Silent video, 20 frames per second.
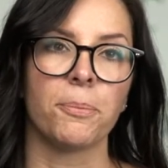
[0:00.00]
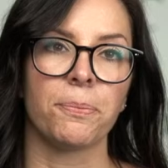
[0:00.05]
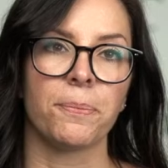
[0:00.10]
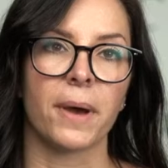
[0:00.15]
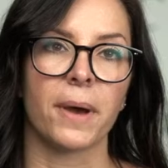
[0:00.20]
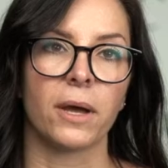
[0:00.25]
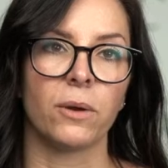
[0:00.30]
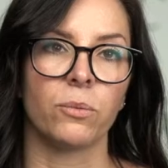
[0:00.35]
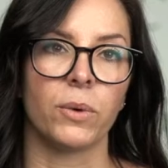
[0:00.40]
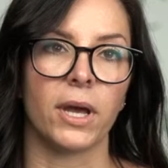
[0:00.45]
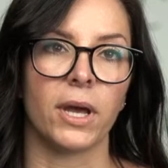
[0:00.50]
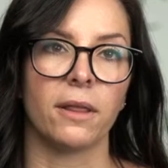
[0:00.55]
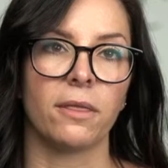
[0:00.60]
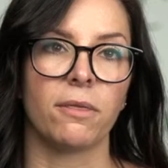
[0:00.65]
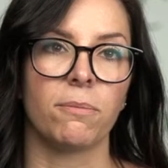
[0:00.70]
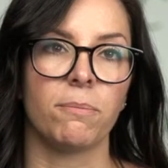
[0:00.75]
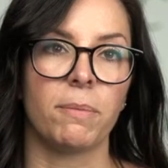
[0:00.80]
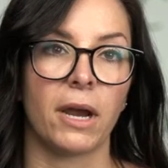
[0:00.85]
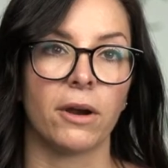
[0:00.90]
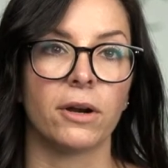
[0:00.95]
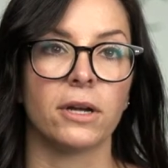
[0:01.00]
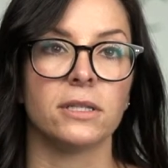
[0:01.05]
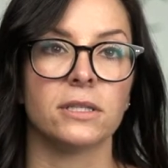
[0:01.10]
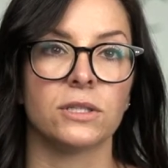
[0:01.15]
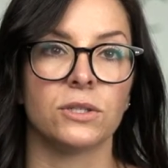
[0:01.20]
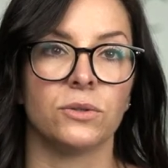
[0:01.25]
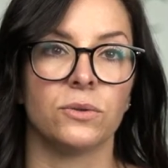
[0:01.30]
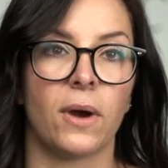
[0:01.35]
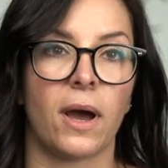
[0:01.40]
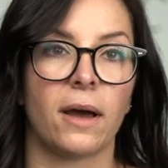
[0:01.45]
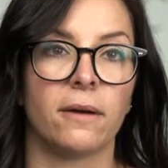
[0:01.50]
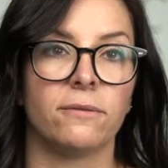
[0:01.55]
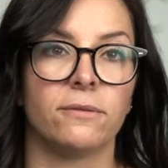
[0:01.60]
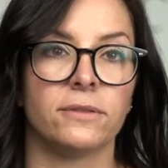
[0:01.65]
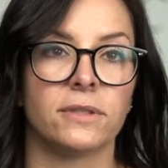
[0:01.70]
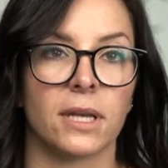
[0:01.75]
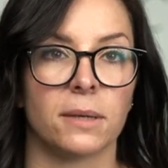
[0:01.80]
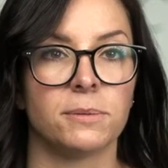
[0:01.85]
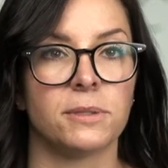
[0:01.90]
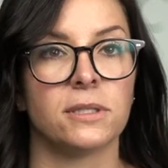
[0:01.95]
but with parents who have
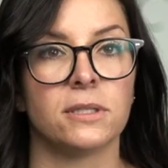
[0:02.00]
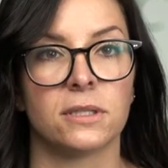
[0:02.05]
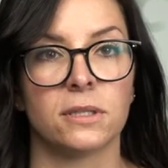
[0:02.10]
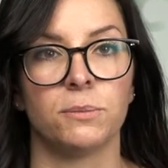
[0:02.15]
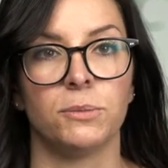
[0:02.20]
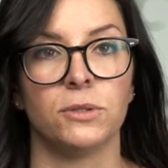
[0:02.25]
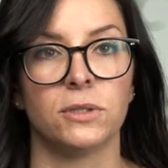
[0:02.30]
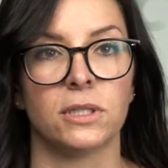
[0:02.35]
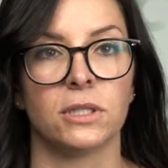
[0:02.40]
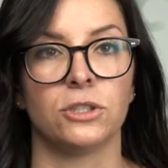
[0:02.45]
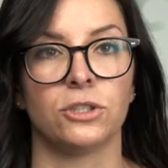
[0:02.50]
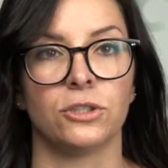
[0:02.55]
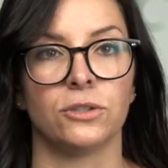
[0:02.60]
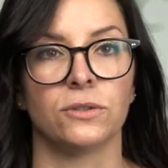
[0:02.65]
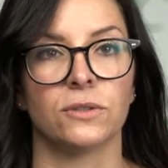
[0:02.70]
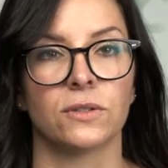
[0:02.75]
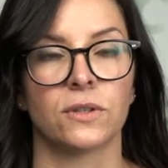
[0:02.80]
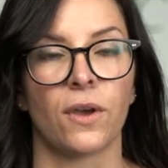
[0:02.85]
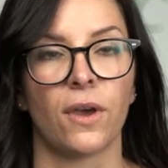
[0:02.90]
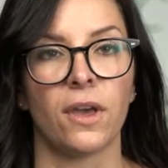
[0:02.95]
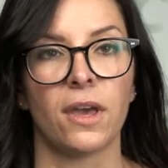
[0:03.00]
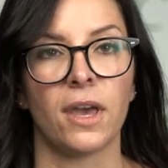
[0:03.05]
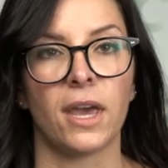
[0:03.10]
substance abuse issues.